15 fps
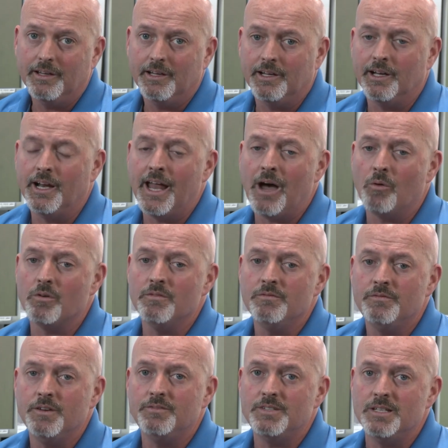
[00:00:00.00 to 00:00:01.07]

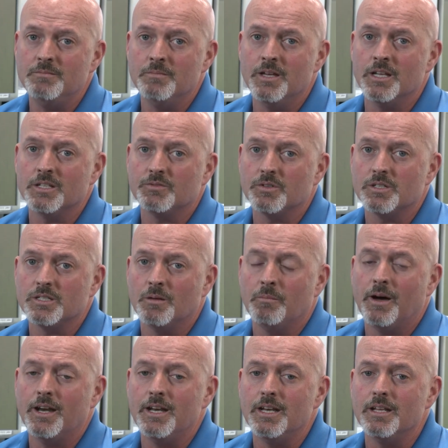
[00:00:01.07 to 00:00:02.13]
and 15 minutes for
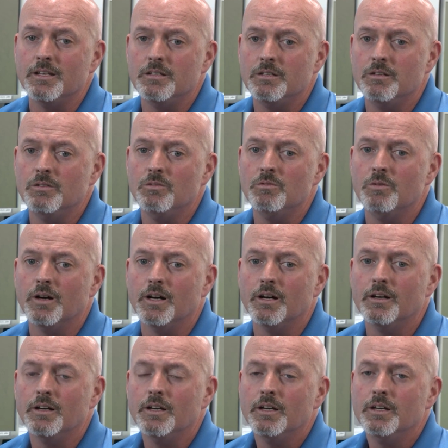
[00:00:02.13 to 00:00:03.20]
somebody
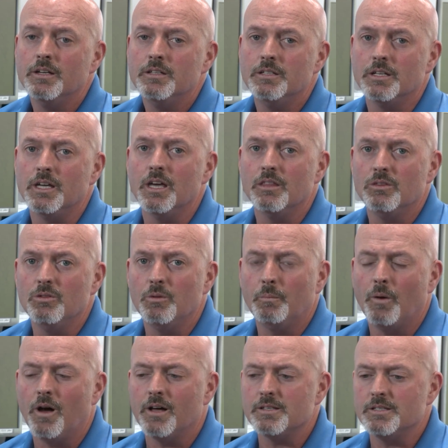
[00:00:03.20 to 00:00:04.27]
to get through the
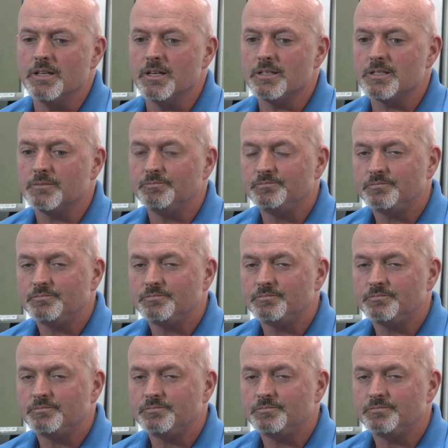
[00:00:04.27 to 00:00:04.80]
process.